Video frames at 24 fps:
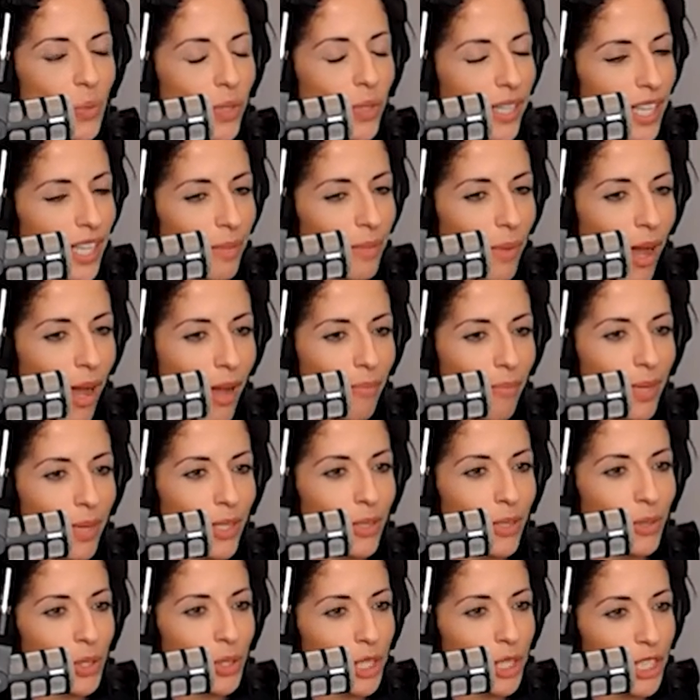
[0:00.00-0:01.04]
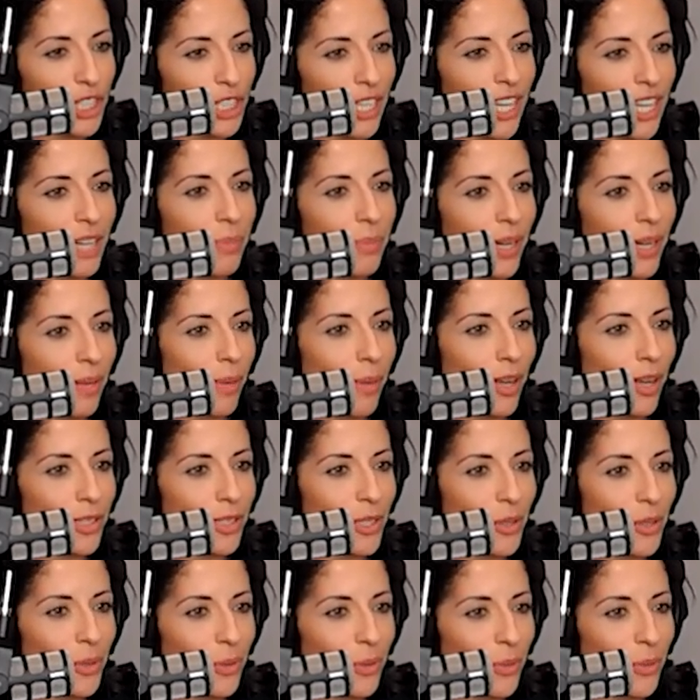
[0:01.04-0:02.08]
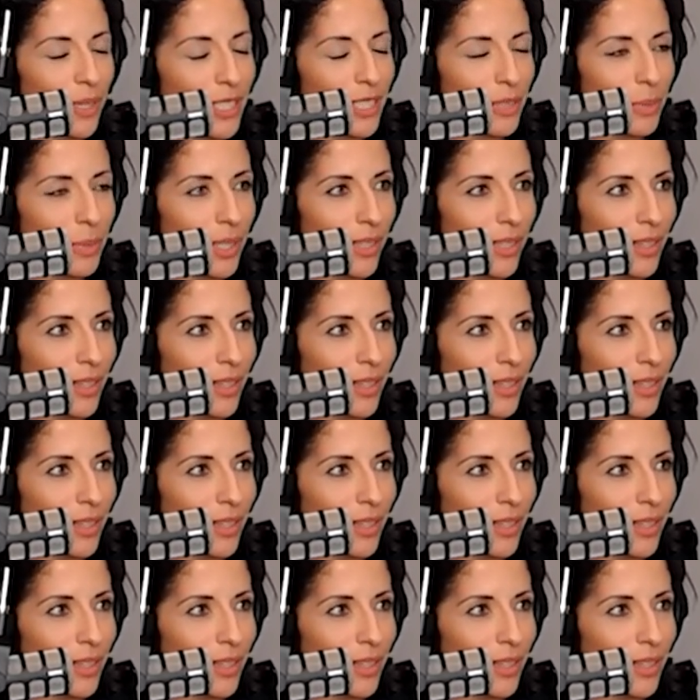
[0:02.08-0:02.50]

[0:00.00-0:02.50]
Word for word: Working Mom Nutrition, but I'm also going to be